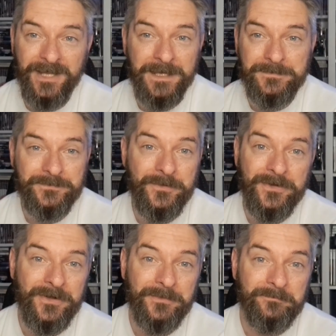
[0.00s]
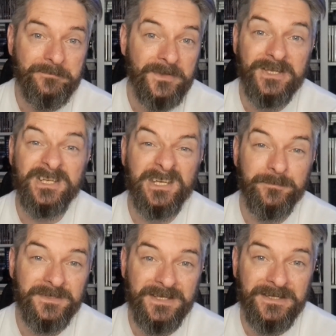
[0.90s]
Games weren't on the agenda
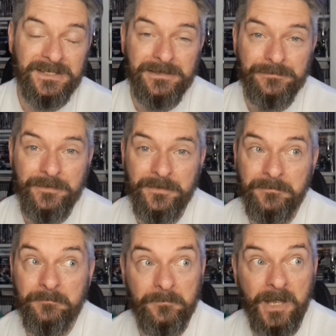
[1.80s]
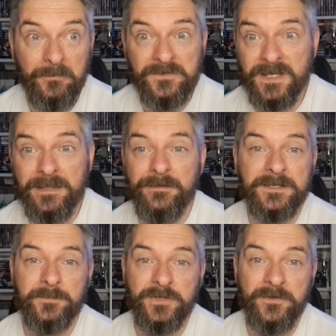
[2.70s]
particularly for, I would say, the
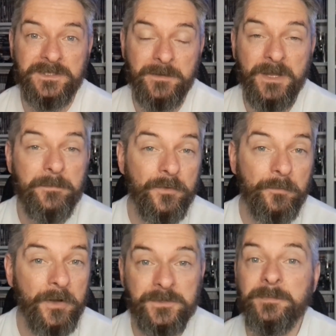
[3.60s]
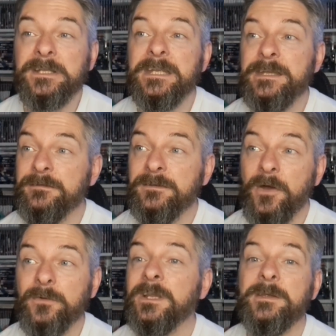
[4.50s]
vast majority of people, possibly even
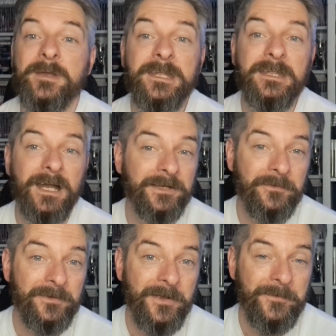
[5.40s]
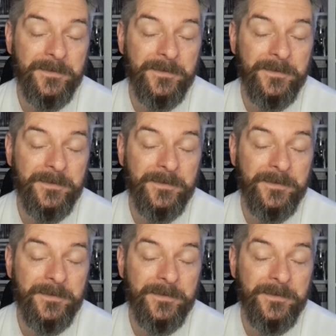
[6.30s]
only me. I don't know.